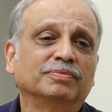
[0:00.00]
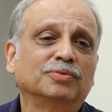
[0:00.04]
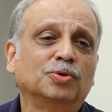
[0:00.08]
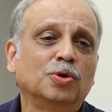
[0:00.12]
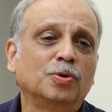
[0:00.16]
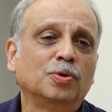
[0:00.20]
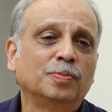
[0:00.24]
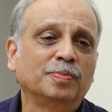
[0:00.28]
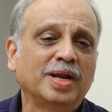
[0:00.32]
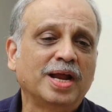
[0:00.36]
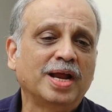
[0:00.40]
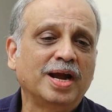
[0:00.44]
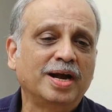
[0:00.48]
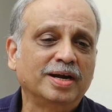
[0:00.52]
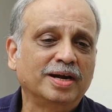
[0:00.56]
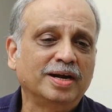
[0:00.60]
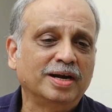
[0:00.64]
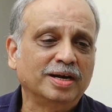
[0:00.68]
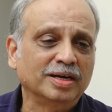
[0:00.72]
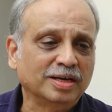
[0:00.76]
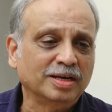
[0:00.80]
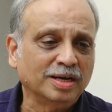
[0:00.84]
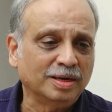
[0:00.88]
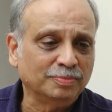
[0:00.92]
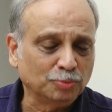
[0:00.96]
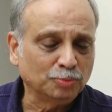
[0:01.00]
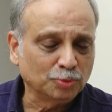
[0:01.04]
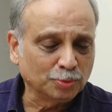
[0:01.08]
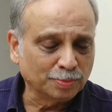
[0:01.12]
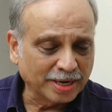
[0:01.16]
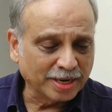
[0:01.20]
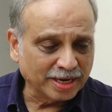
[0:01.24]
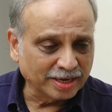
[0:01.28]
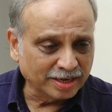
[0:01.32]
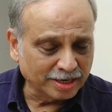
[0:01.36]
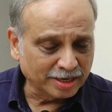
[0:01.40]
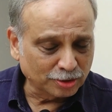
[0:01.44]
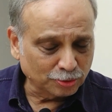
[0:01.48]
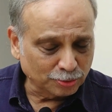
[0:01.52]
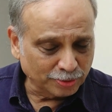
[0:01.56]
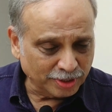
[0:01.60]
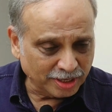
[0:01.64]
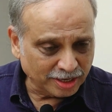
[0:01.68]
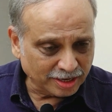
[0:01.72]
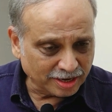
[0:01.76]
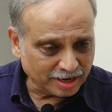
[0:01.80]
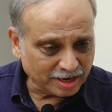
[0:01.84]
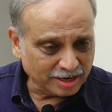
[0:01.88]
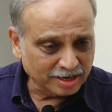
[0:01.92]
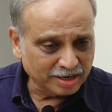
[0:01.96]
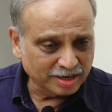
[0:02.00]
homeland and come to migrate to